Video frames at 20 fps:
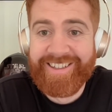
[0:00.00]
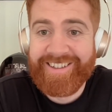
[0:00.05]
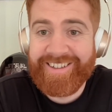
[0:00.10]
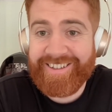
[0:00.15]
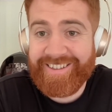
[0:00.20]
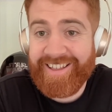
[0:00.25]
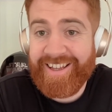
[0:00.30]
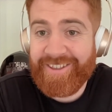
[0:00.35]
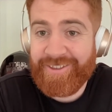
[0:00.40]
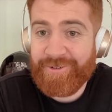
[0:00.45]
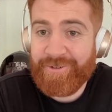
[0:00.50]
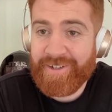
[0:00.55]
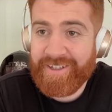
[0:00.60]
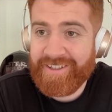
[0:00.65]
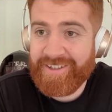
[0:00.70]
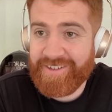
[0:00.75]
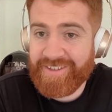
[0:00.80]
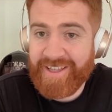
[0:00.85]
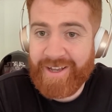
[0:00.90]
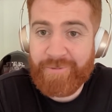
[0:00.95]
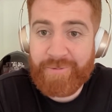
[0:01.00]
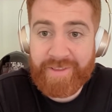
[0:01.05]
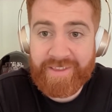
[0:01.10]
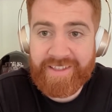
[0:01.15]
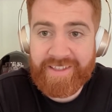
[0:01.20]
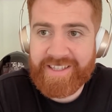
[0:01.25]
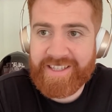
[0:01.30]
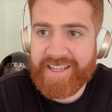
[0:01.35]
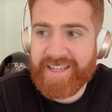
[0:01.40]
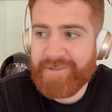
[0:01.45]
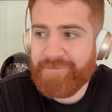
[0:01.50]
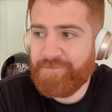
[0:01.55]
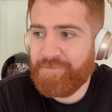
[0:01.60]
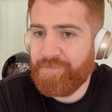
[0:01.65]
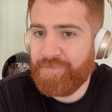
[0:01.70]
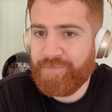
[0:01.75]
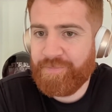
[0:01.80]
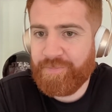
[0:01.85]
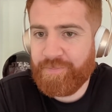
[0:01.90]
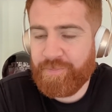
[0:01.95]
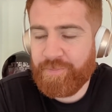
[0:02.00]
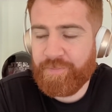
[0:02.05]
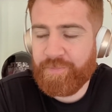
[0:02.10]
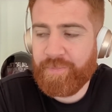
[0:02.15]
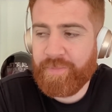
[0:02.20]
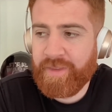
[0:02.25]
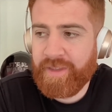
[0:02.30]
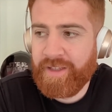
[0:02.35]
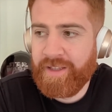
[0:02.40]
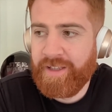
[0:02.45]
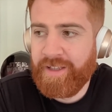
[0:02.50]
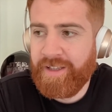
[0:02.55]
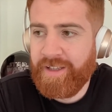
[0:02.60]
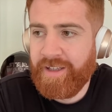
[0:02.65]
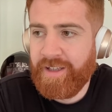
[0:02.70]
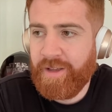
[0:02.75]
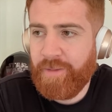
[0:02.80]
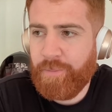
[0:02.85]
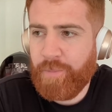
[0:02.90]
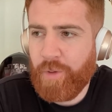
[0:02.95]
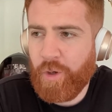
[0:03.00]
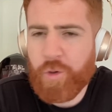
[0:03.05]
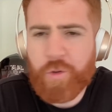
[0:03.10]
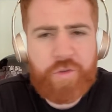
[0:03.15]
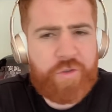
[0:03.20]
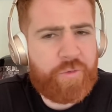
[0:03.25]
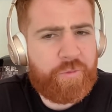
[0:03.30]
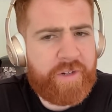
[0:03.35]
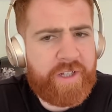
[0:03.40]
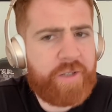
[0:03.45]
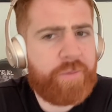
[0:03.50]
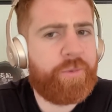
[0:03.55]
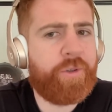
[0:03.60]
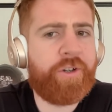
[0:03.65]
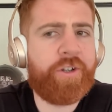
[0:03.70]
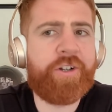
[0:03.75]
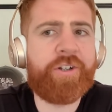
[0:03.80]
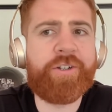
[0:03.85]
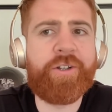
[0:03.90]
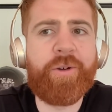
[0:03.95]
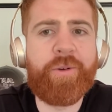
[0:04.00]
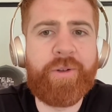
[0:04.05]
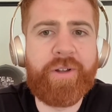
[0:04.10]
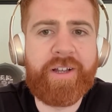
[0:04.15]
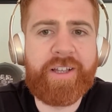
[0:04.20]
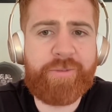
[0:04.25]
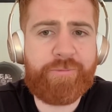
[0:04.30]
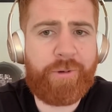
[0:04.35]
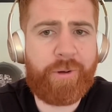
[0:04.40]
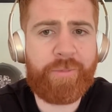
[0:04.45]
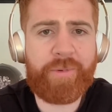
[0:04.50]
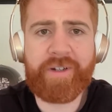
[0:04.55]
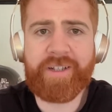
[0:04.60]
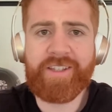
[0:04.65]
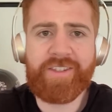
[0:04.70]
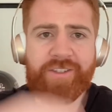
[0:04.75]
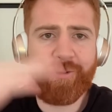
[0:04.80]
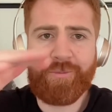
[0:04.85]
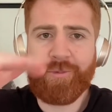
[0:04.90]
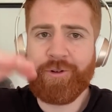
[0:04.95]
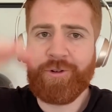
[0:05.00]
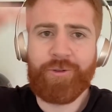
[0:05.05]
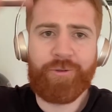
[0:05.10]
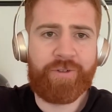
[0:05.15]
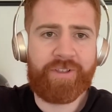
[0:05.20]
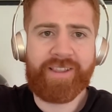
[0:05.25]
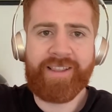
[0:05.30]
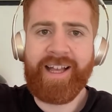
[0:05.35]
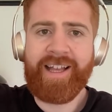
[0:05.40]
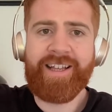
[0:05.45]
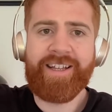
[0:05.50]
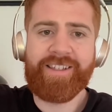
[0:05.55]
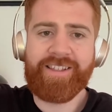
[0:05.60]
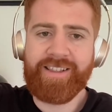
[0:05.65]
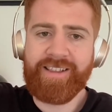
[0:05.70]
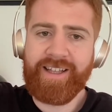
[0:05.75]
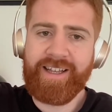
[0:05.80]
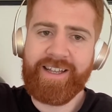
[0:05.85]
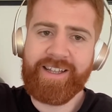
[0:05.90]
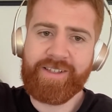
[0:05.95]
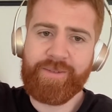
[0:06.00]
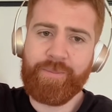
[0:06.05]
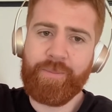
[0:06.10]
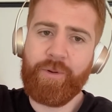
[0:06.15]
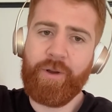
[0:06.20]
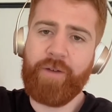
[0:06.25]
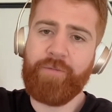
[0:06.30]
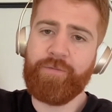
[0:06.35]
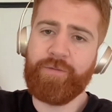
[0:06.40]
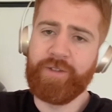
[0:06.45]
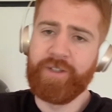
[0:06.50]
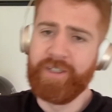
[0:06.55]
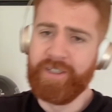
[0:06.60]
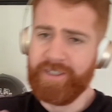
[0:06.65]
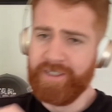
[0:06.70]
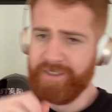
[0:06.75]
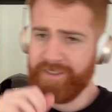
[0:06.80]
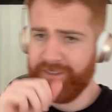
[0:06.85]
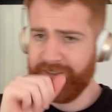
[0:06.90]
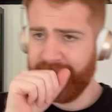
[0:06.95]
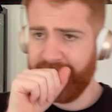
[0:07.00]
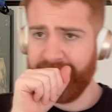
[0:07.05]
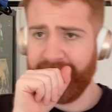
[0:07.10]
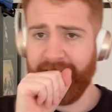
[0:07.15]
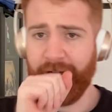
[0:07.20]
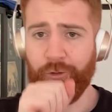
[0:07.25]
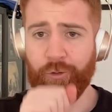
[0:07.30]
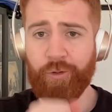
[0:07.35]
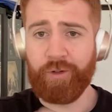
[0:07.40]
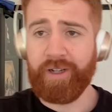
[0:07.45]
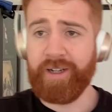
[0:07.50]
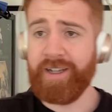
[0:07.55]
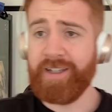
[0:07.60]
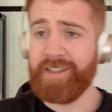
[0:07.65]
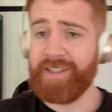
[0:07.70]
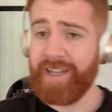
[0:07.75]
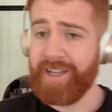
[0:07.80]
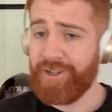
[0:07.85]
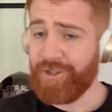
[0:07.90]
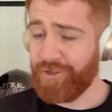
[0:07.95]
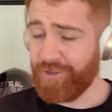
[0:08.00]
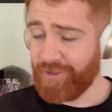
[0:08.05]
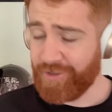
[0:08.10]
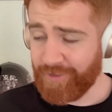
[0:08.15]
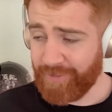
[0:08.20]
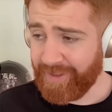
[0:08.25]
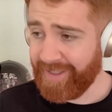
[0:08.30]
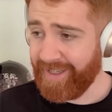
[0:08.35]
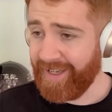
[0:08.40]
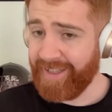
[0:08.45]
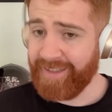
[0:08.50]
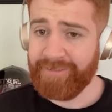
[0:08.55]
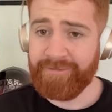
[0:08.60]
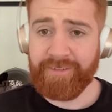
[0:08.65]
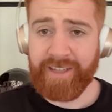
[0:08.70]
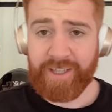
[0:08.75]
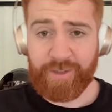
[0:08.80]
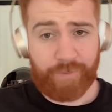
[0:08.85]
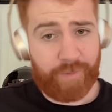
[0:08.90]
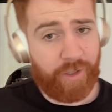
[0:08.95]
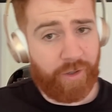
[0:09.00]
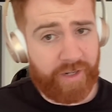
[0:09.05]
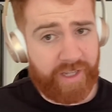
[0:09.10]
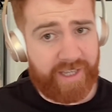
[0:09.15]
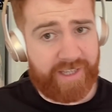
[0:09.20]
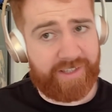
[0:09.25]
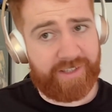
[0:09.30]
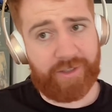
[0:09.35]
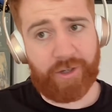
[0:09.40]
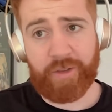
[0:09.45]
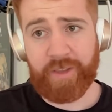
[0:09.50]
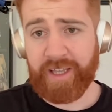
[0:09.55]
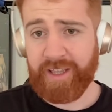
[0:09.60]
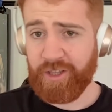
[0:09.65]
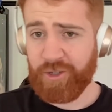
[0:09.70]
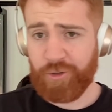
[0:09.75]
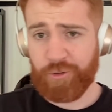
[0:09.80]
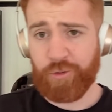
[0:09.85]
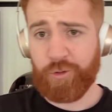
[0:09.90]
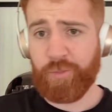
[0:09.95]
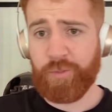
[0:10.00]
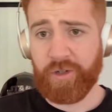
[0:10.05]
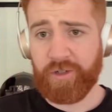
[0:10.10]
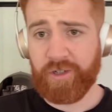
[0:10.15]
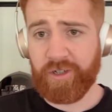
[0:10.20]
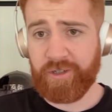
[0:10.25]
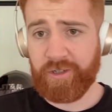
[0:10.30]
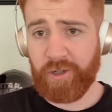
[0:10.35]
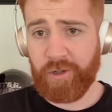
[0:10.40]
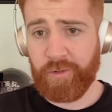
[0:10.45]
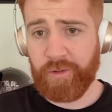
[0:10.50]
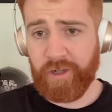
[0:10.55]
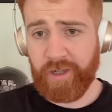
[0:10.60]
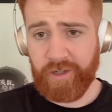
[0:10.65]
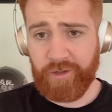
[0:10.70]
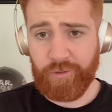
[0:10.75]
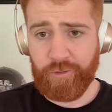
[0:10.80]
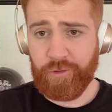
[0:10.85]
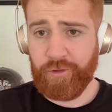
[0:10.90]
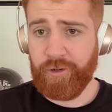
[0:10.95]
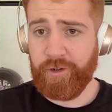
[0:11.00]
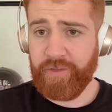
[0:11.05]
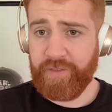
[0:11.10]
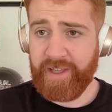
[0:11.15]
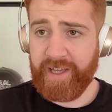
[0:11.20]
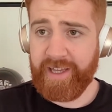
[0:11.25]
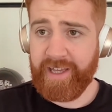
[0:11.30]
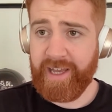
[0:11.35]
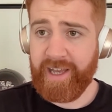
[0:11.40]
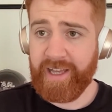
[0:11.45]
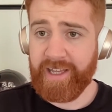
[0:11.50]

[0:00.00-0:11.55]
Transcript: because they're with the team. But who's the real product owner? It's probably someone who's layers and layers above in that organization. So again, let's be honest: are they the true product owner, or are they